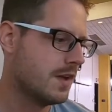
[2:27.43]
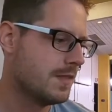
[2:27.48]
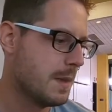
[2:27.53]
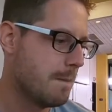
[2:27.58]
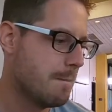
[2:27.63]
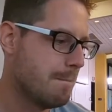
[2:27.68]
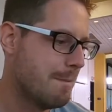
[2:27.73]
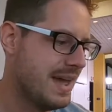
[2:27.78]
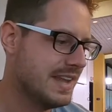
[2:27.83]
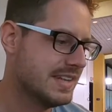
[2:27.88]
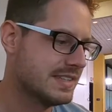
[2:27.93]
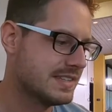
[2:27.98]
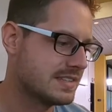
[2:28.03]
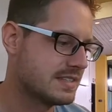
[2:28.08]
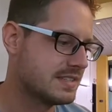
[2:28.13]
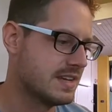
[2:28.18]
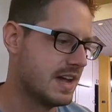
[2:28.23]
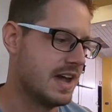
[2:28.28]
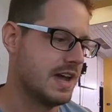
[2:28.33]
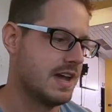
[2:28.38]
On the men's
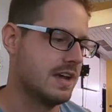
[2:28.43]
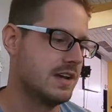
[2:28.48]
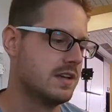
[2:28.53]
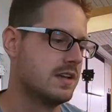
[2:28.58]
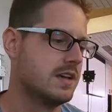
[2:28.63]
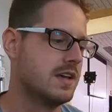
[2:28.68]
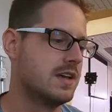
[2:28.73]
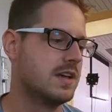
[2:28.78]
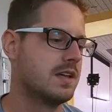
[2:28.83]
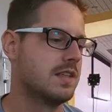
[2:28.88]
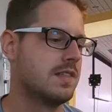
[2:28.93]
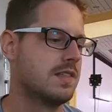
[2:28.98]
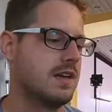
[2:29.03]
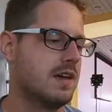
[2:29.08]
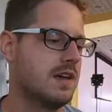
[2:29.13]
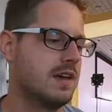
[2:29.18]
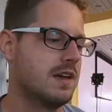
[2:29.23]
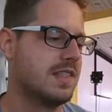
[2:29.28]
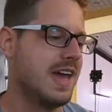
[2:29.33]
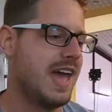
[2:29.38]
side,
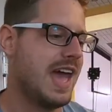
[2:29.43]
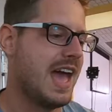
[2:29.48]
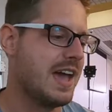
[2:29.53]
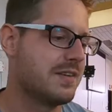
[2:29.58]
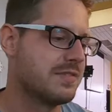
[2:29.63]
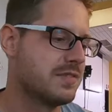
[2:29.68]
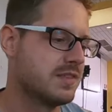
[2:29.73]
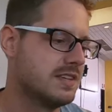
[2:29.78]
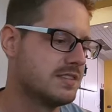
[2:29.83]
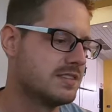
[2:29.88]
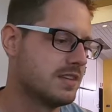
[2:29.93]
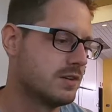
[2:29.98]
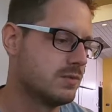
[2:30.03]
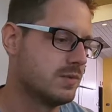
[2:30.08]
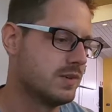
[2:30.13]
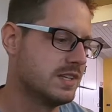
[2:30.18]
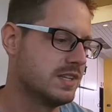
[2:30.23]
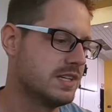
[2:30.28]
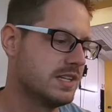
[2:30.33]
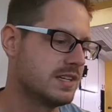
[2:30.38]
the athletes that
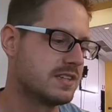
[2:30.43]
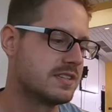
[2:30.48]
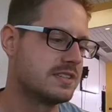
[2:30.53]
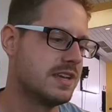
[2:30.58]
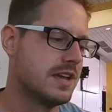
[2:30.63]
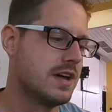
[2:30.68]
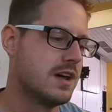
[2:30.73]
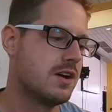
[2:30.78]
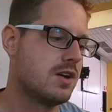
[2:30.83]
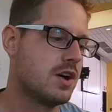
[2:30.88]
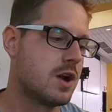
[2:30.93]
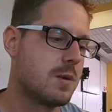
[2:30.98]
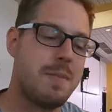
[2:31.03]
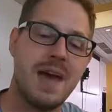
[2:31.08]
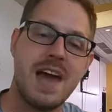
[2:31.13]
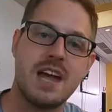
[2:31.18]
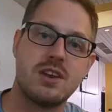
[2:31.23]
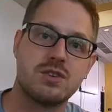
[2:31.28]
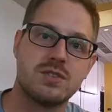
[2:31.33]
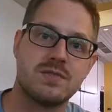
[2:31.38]
really excel are
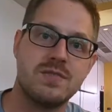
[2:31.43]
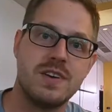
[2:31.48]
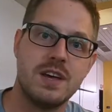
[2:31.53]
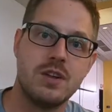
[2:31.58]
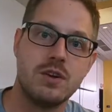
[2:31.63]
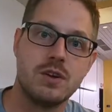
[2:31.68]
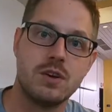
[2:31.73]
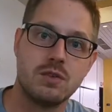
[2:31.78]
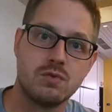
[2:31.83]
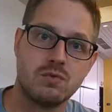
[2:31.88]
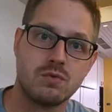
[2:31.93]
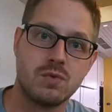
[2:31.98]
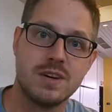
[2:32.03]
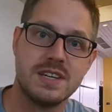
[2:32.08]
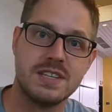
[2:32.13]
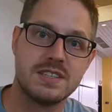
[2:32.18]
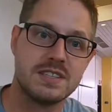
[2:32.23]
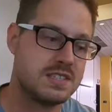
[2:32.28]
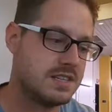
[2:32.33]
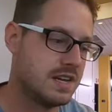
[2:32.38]
Patrick Fellner and
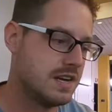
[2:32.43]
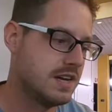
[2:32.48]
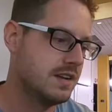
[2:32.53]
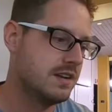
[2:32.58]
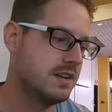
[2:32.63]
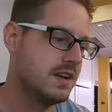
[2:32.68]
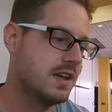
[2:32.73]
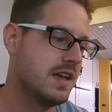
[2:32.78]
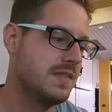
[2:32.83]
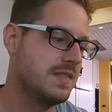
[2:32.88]
Royce Dunn,